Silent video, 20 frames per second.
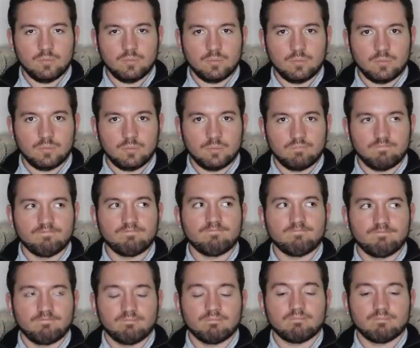
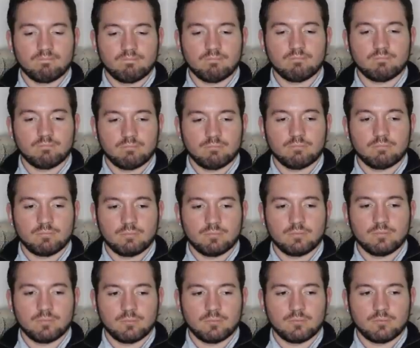
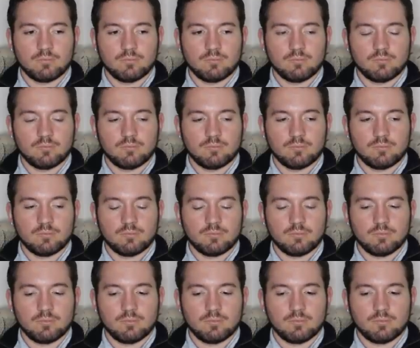
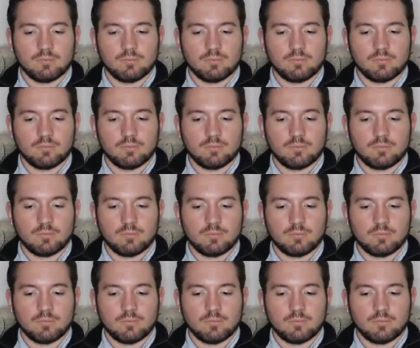
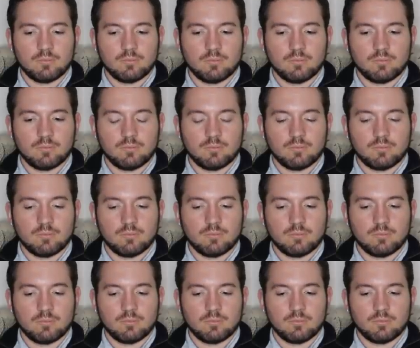
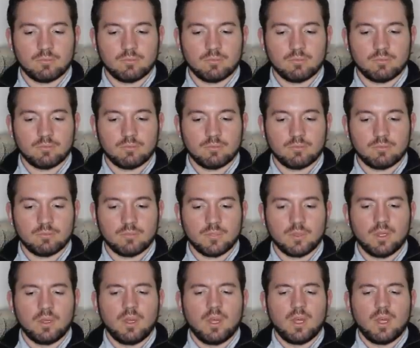No words are spoken by the person on screen.